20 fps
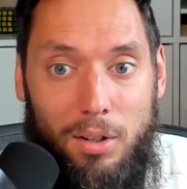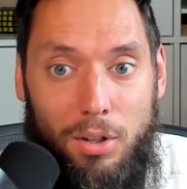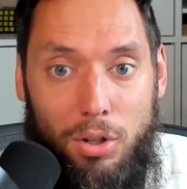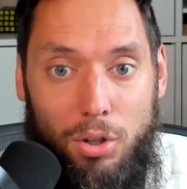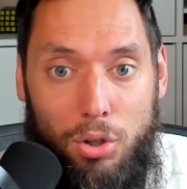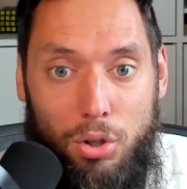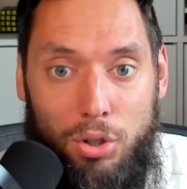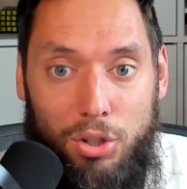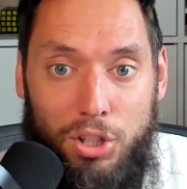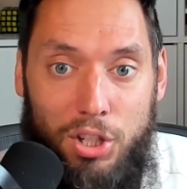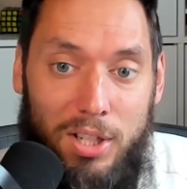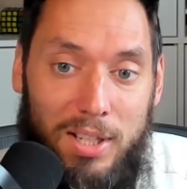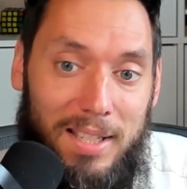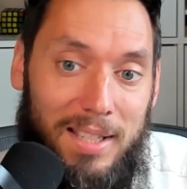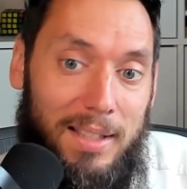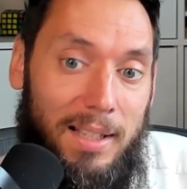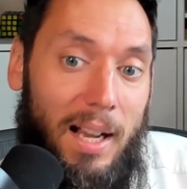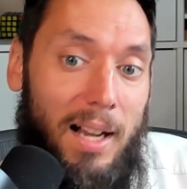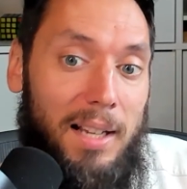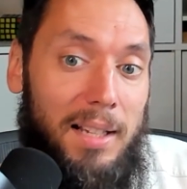You're just
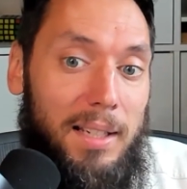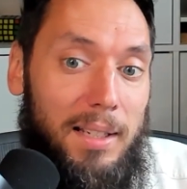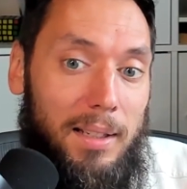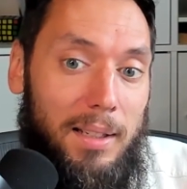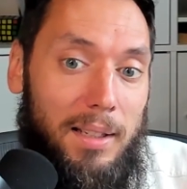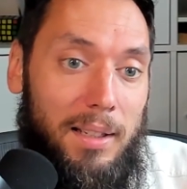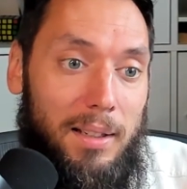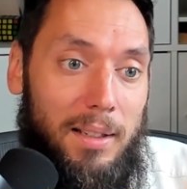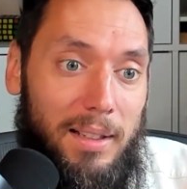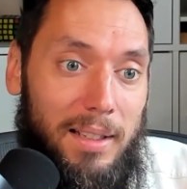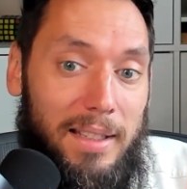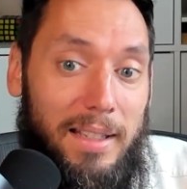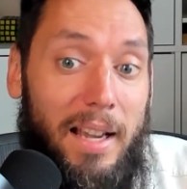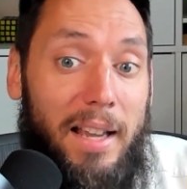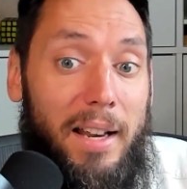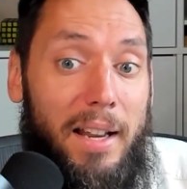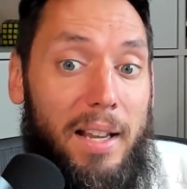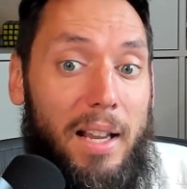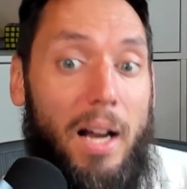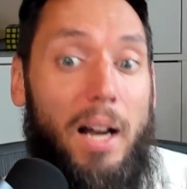not
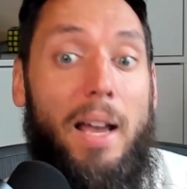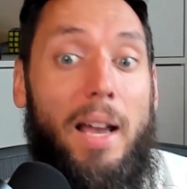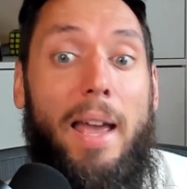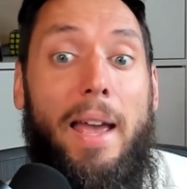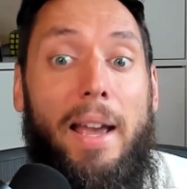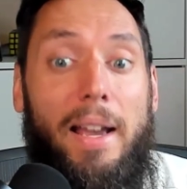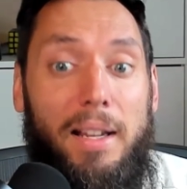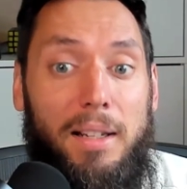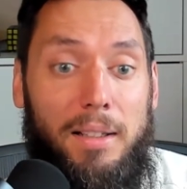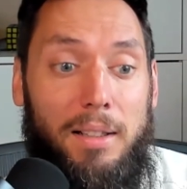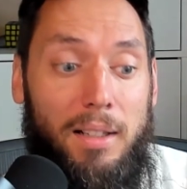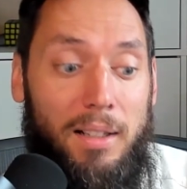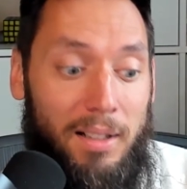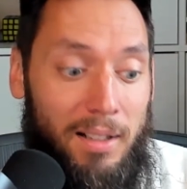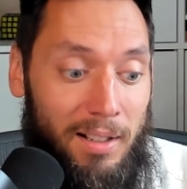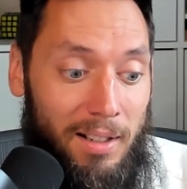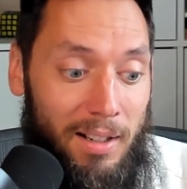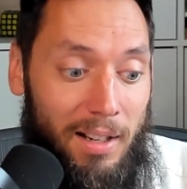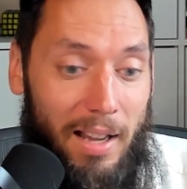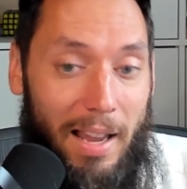getting ahead,
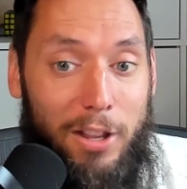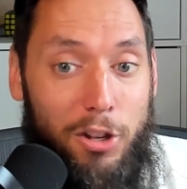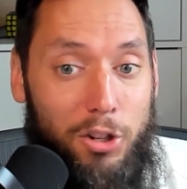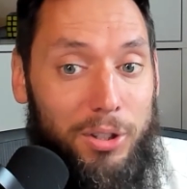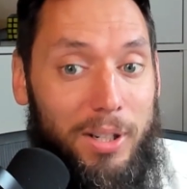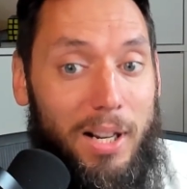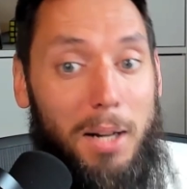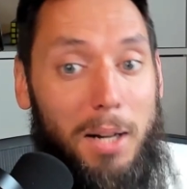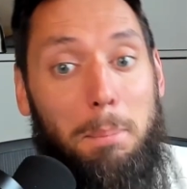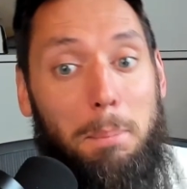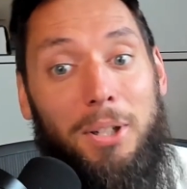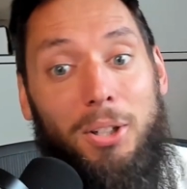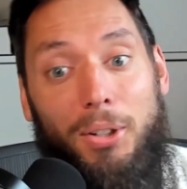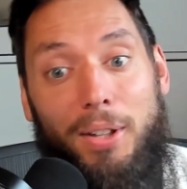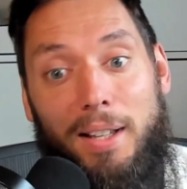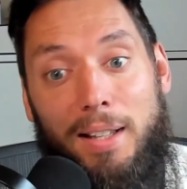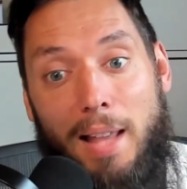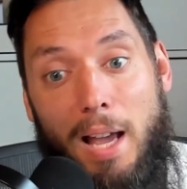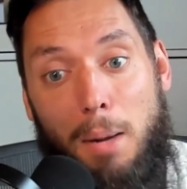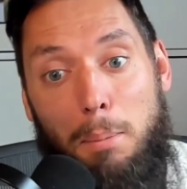and you're not
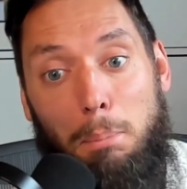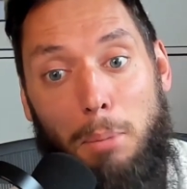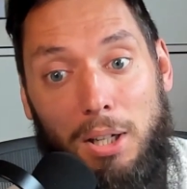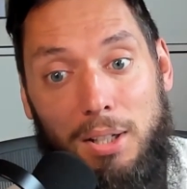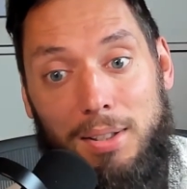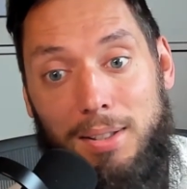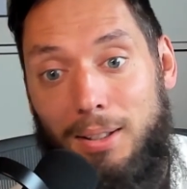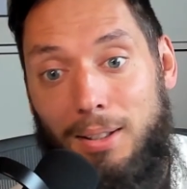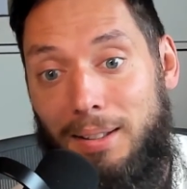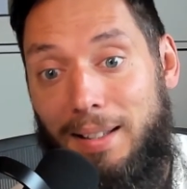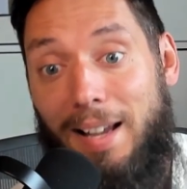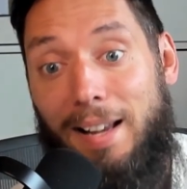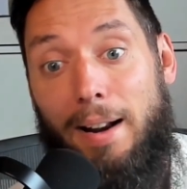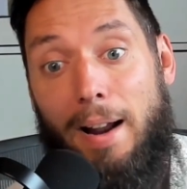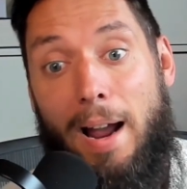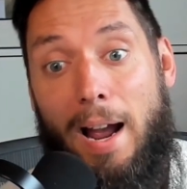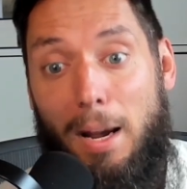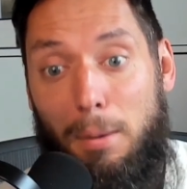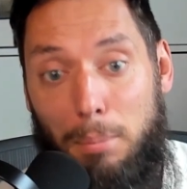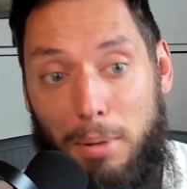building that muscle, that
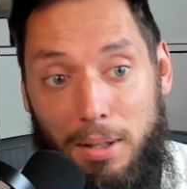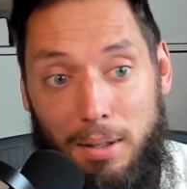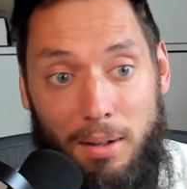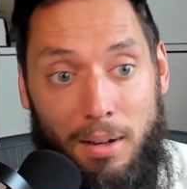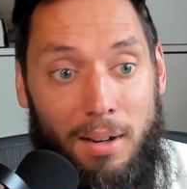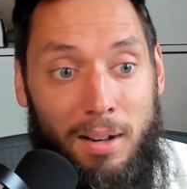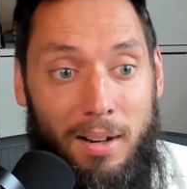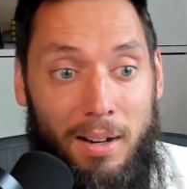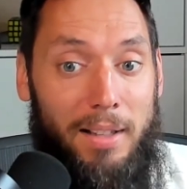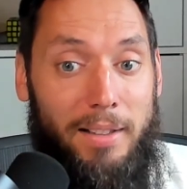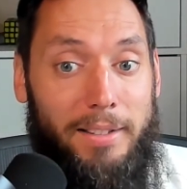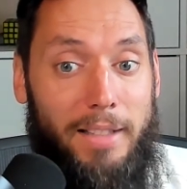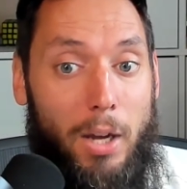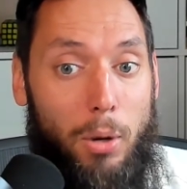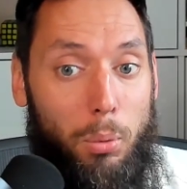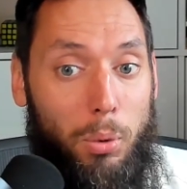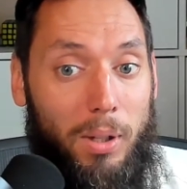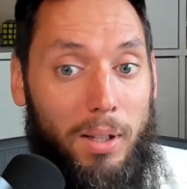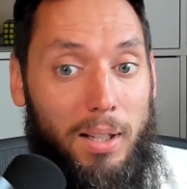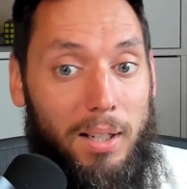habit that
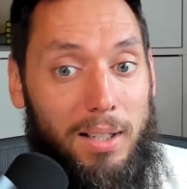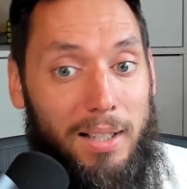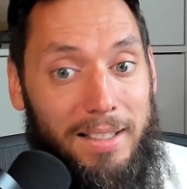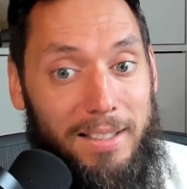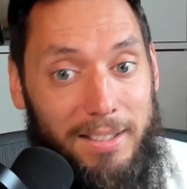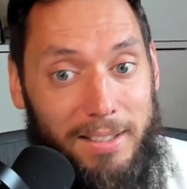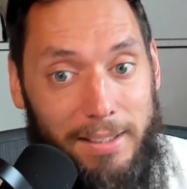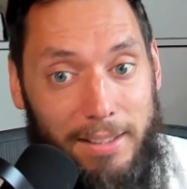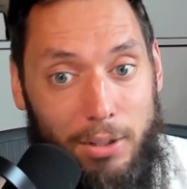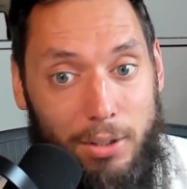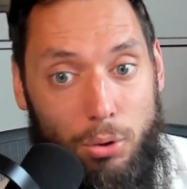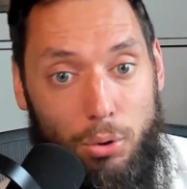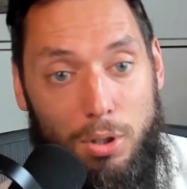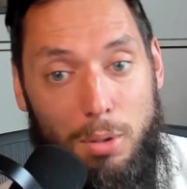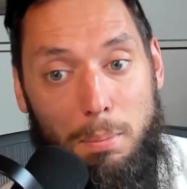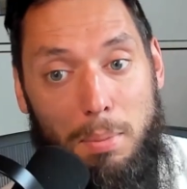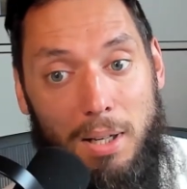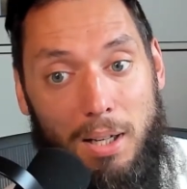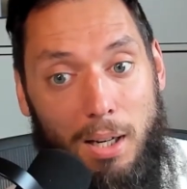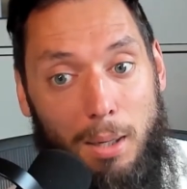will continue to
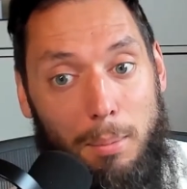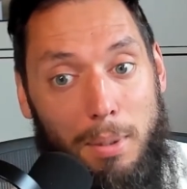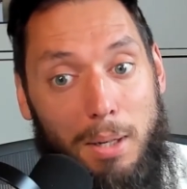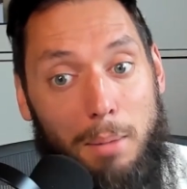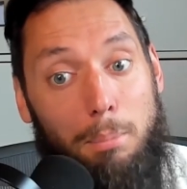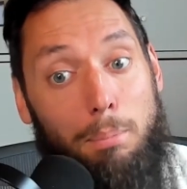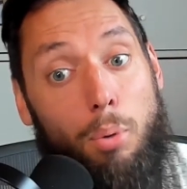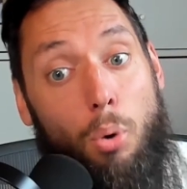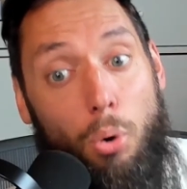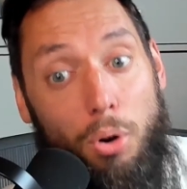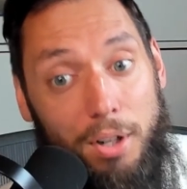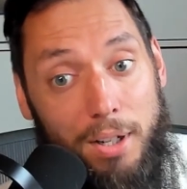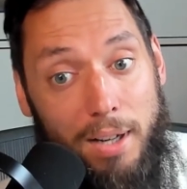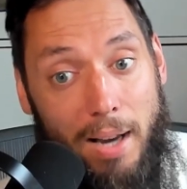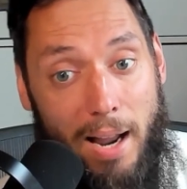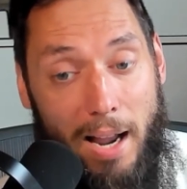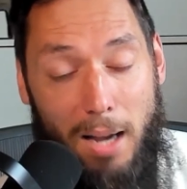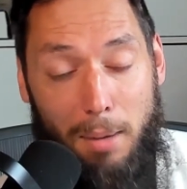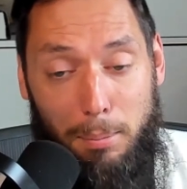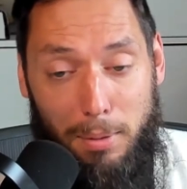become an important
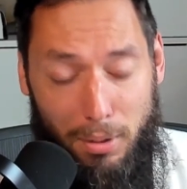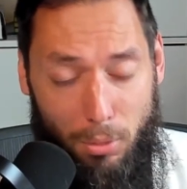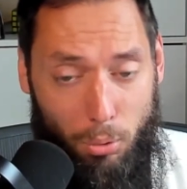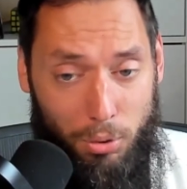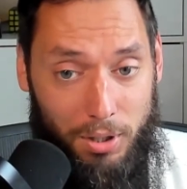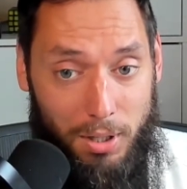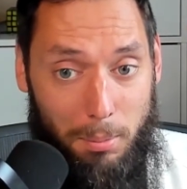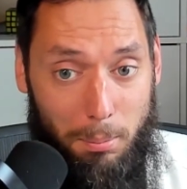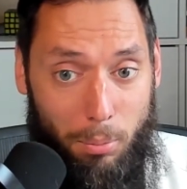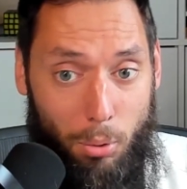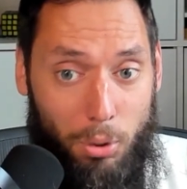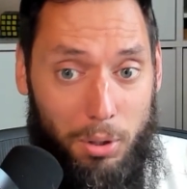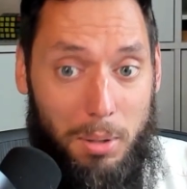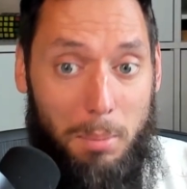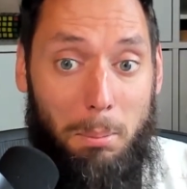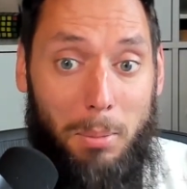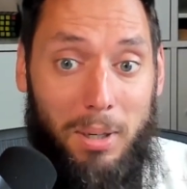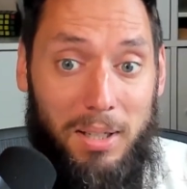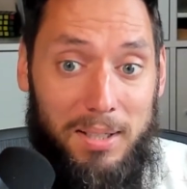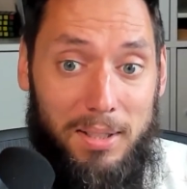habit or an important
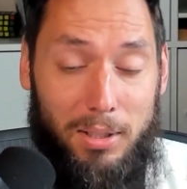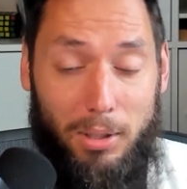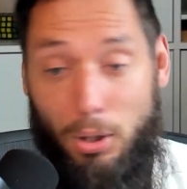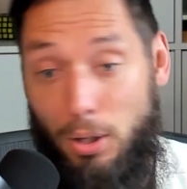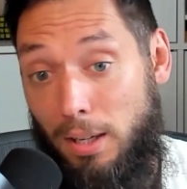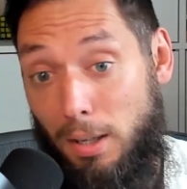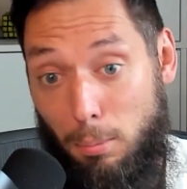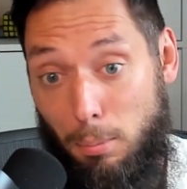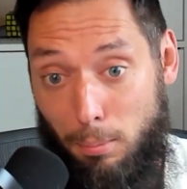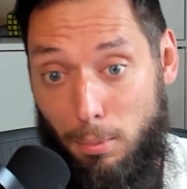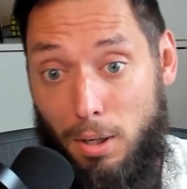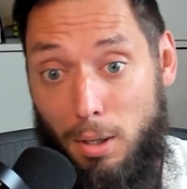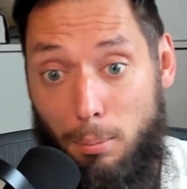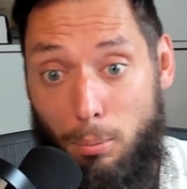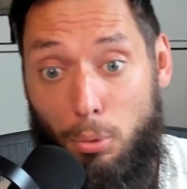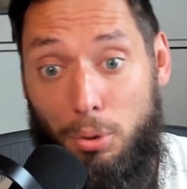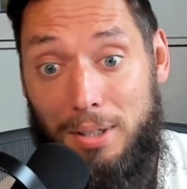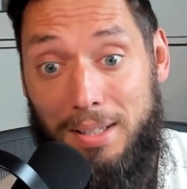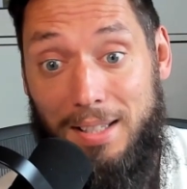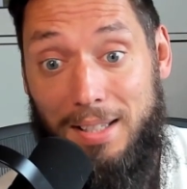muscle and an
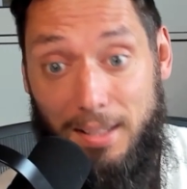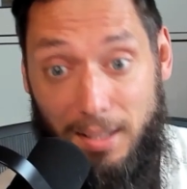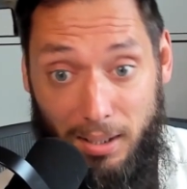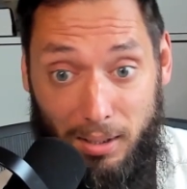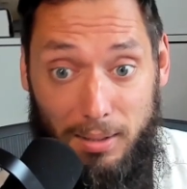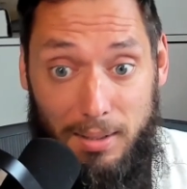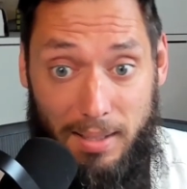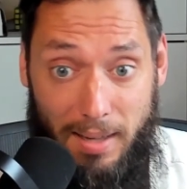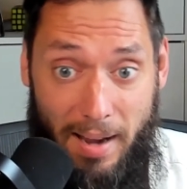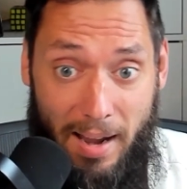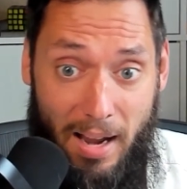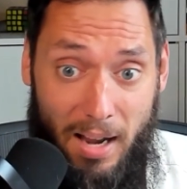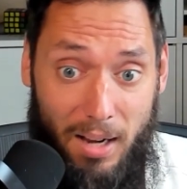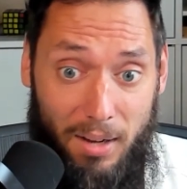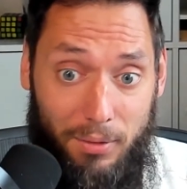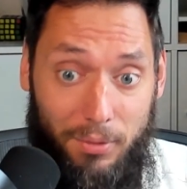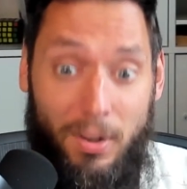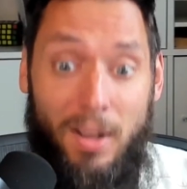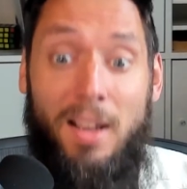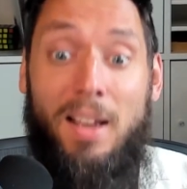important skill to
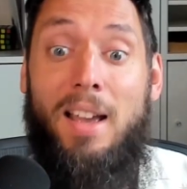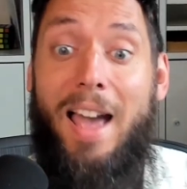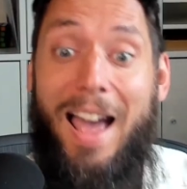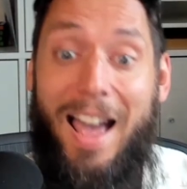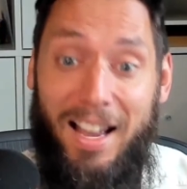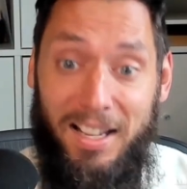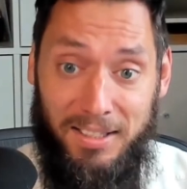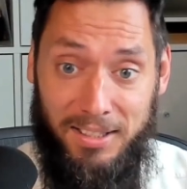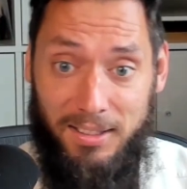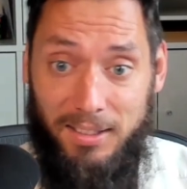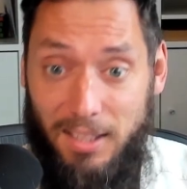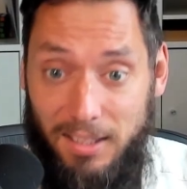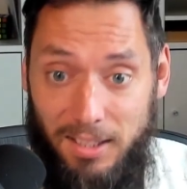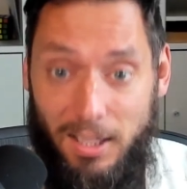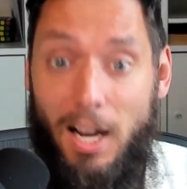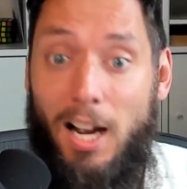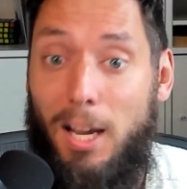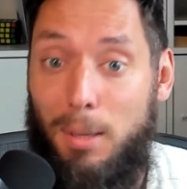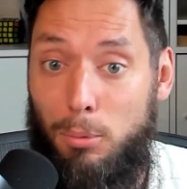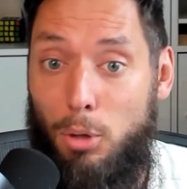have as the
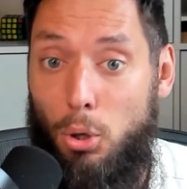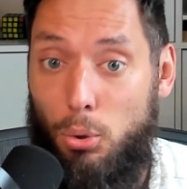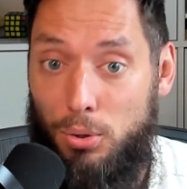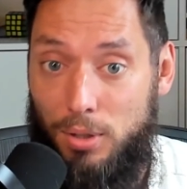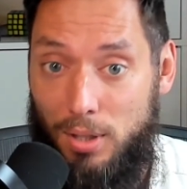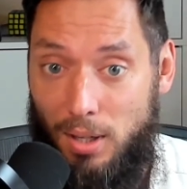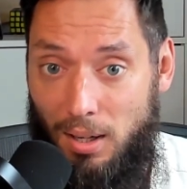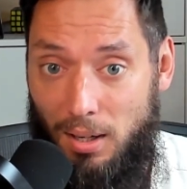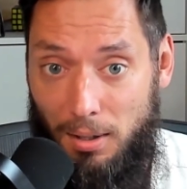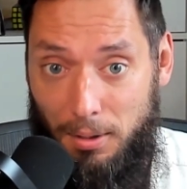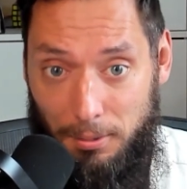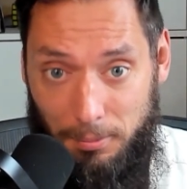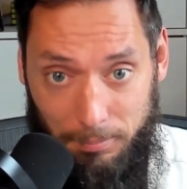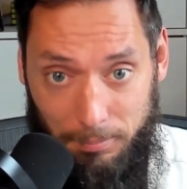time goes on.